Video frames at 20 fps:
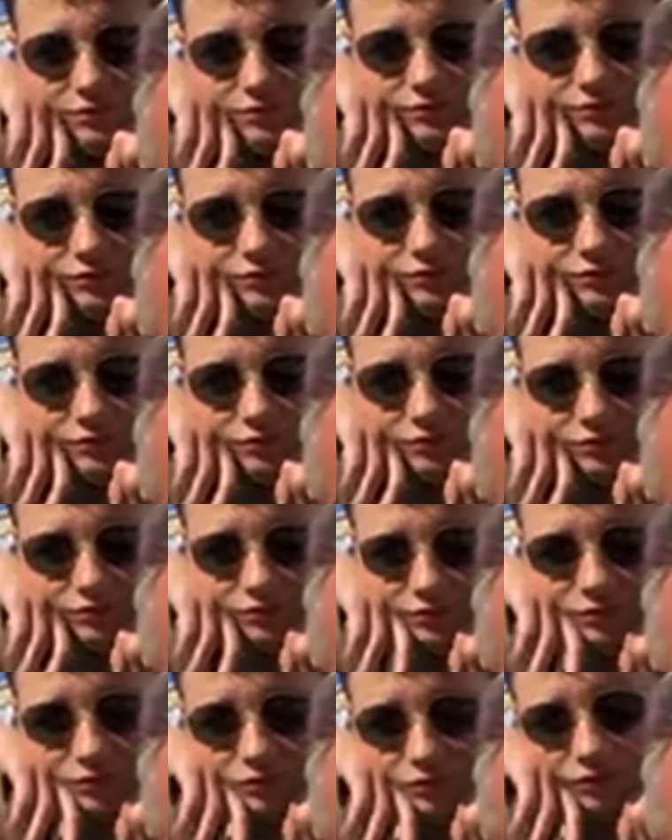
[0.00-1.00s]

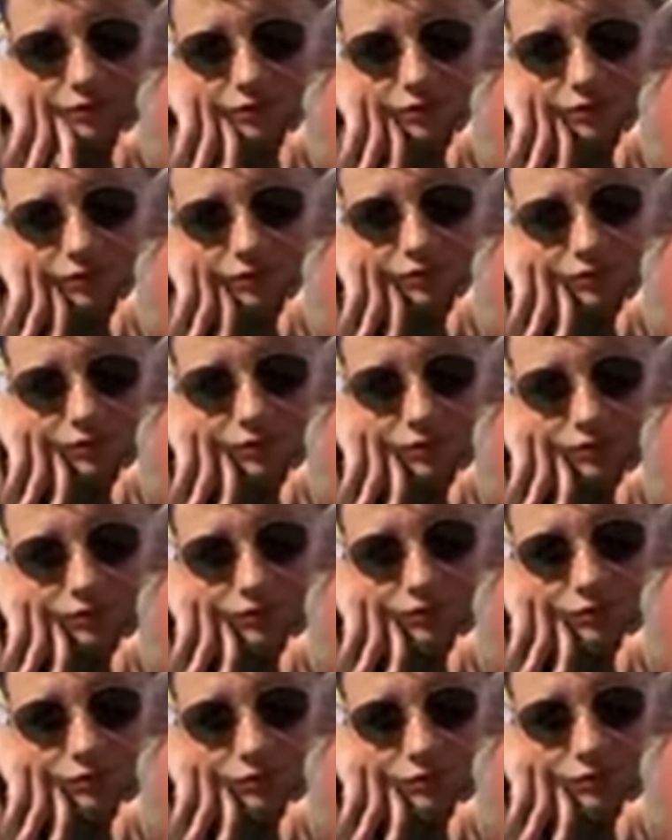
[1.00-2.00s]

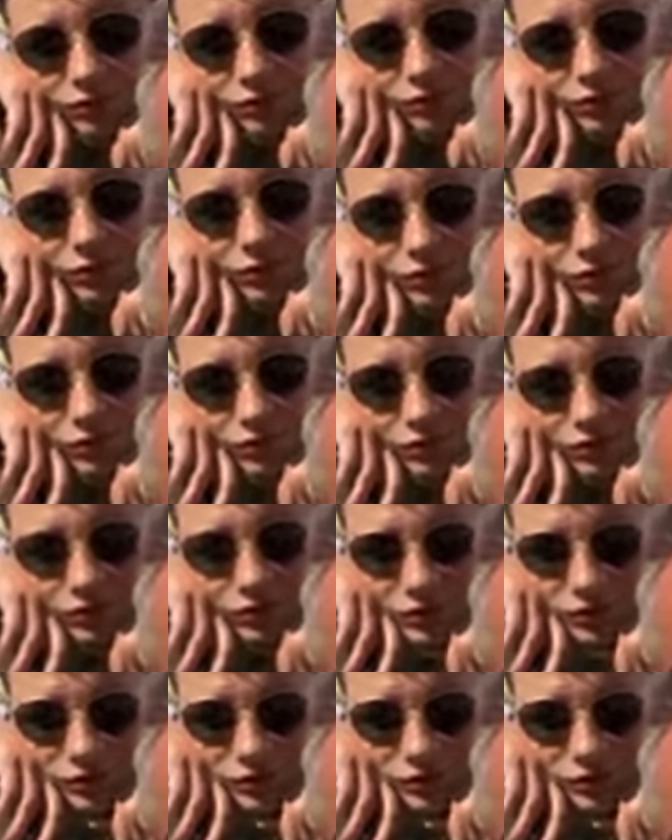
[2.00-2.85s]
This person isn't speaking.